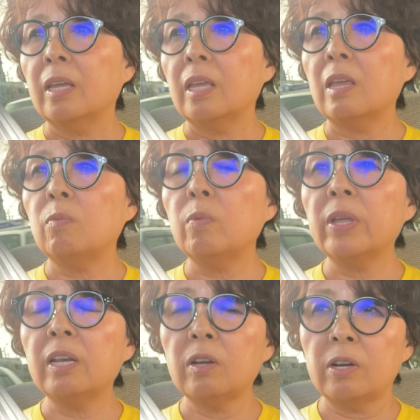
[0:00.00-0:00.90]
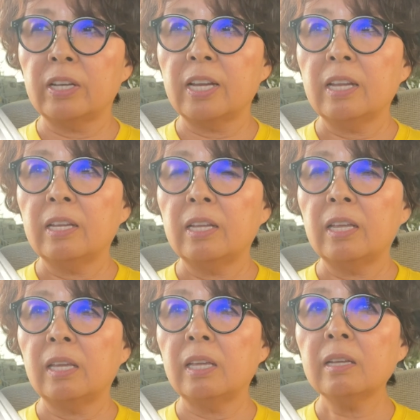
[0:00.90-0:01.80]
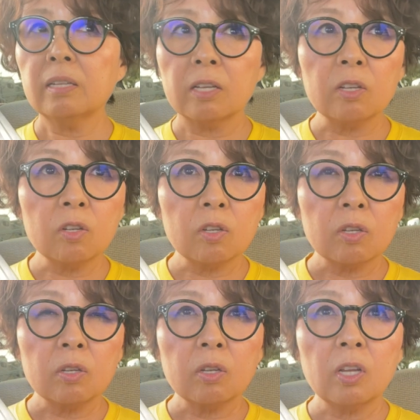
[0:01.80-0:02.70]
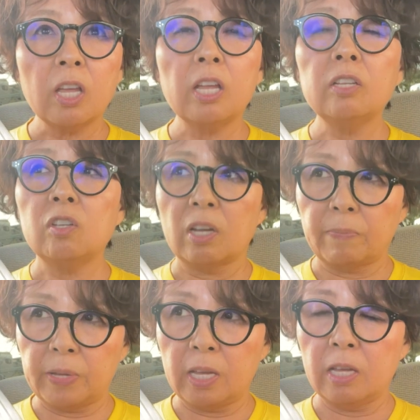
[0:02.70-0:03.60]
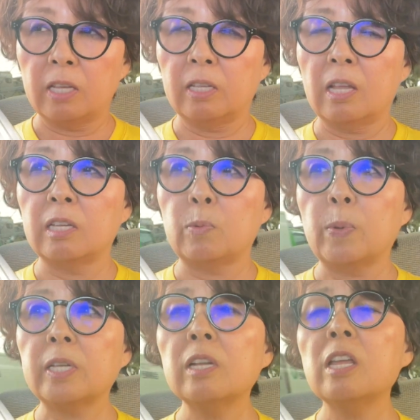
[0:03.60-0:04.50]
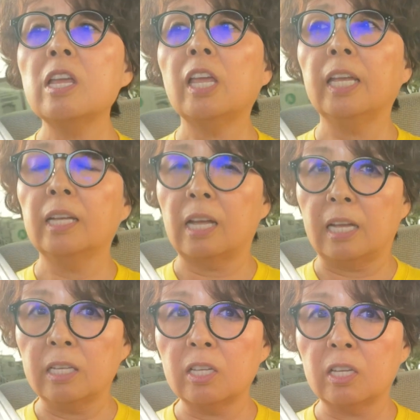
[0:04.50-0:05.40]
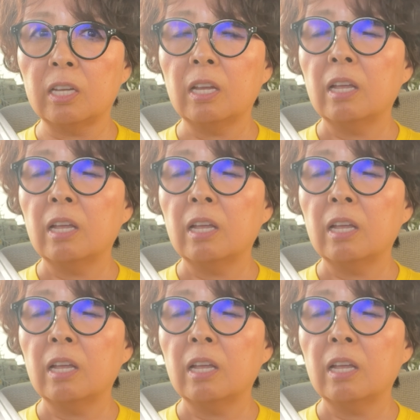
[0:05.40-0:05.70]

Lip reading: if we learn English in Japanese, especially in kanji,